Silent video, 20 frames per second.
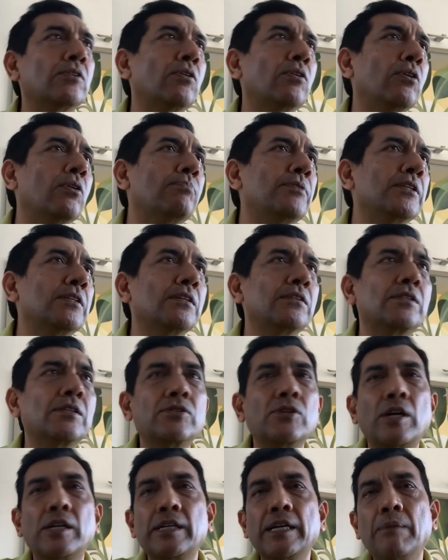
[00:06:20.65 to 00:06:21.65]
oh, business is
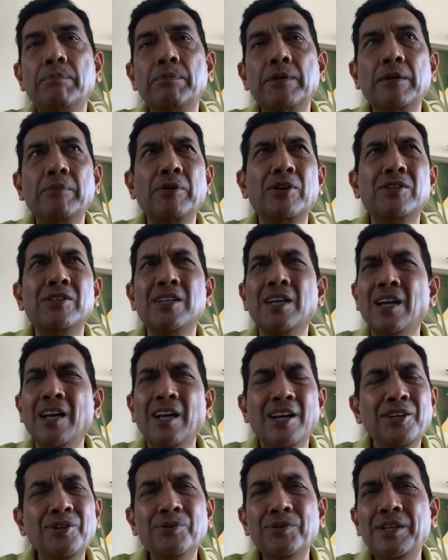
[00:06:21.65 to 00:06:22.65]
not happening because
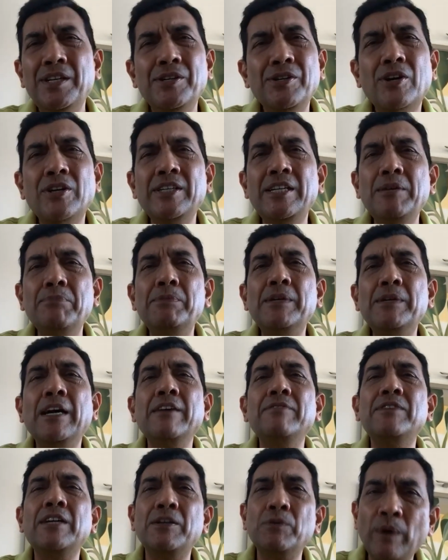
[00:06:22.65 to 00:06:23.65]
you did not deep
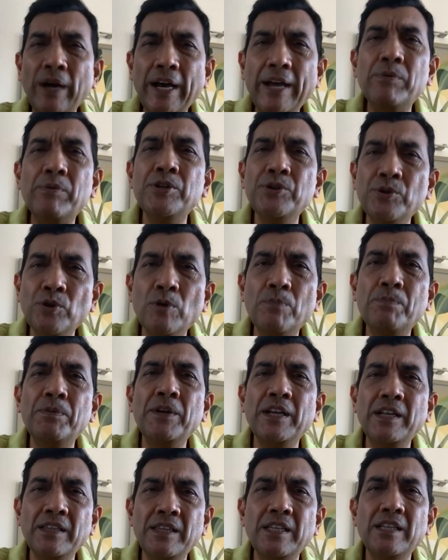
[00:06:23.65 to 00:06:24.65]
dive that why were you
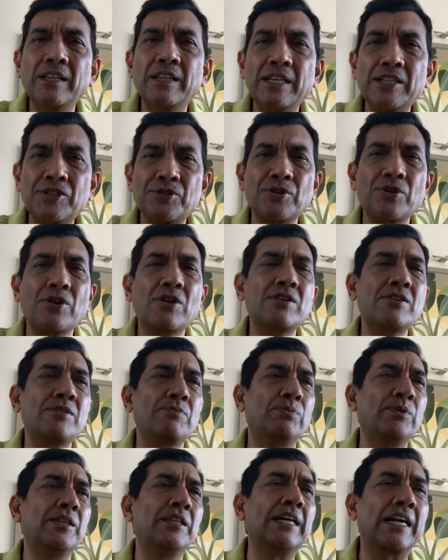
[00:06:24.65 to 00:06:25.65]
opening the restaurant
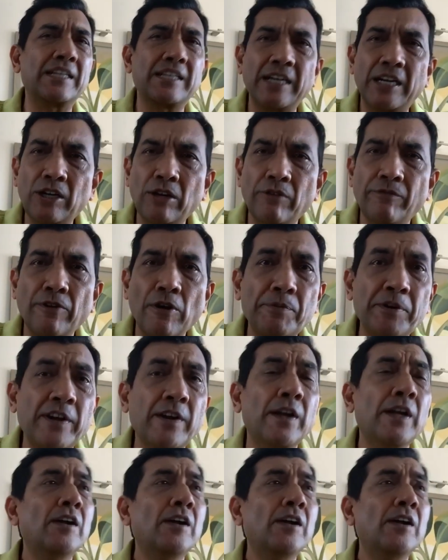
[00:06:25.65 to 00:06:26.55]
mm-hmm. with that kind of offering,